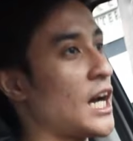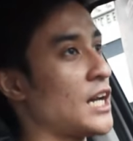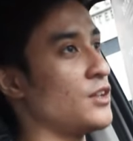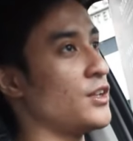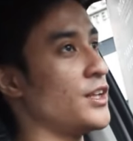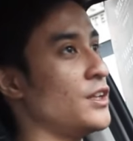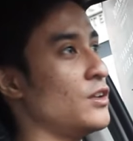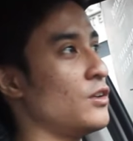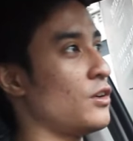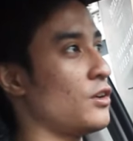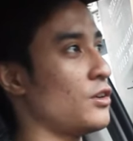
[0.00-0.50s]

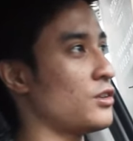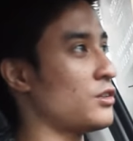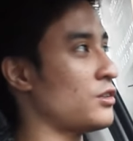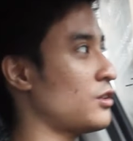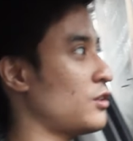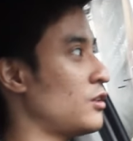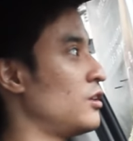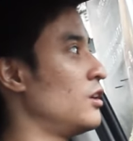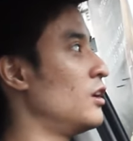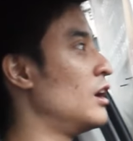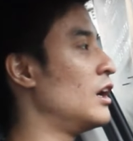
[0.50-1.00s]
Android
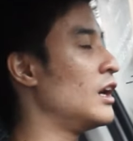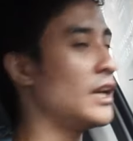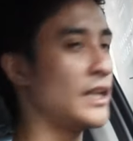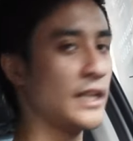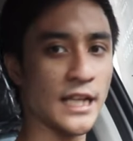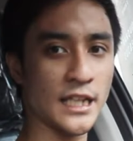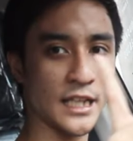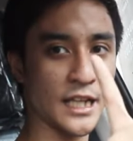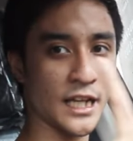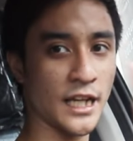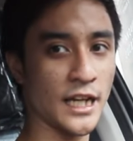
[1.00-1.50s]
Auto.
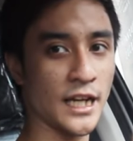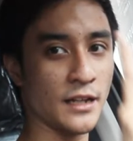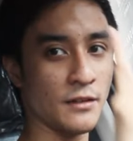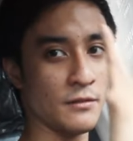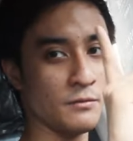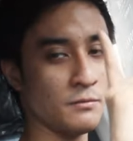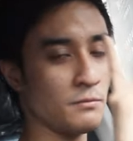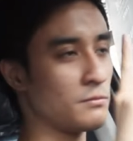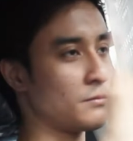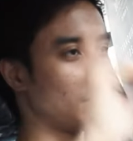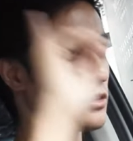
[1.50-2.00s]
Yet
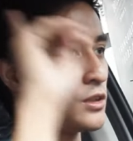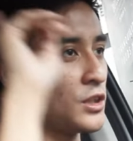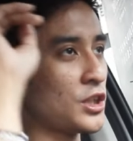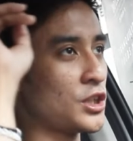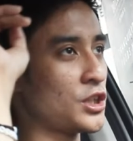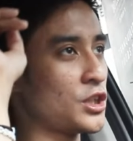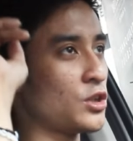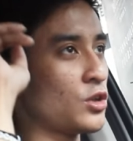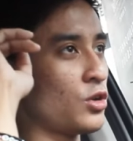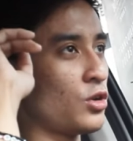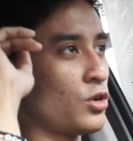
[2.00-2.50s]
again,
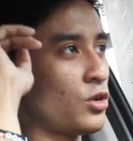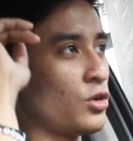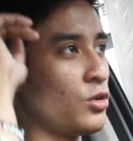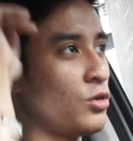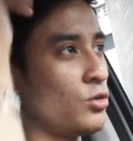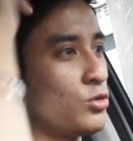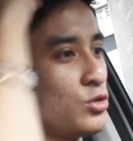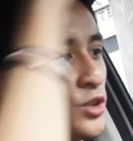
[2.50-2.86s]
there's no